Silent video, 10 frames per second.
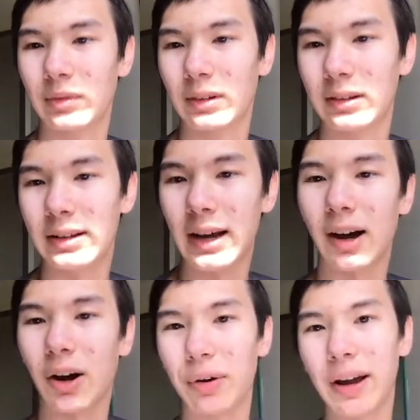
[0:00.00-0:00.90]
Yeah,
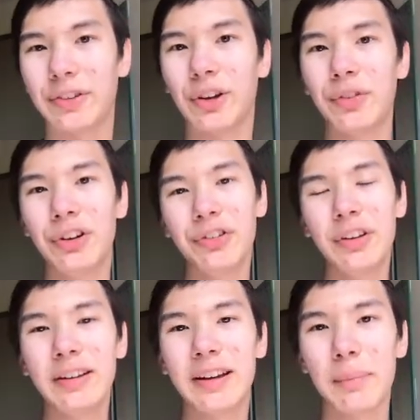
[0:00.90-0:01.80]
okay, so if you're
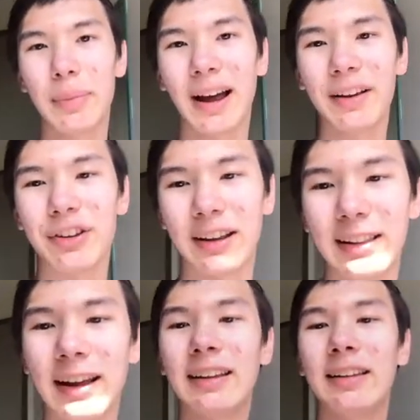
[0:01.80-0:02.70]
using Git bash, it
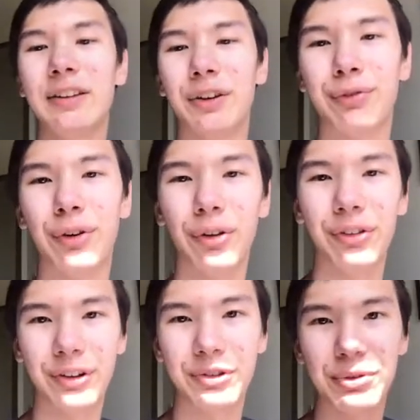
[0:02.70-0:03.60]
likely
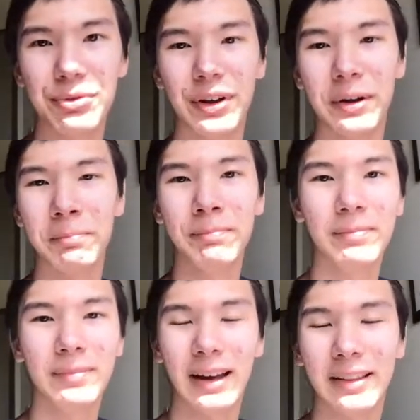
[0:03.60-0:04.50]
defaulted to Vim,
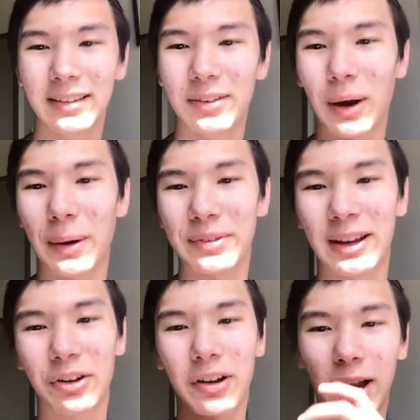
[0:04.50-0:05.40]
and this is why I was
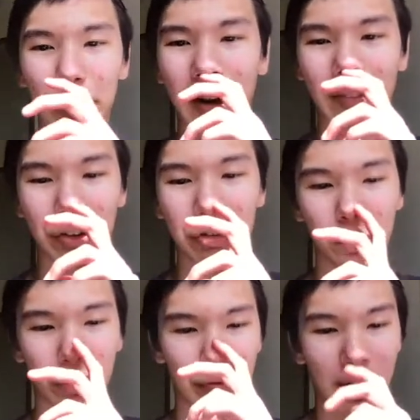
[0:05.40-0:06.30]
saying you kind of might have issues
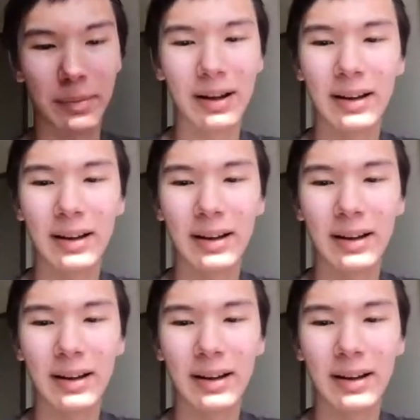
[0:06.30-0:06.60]
with Vim.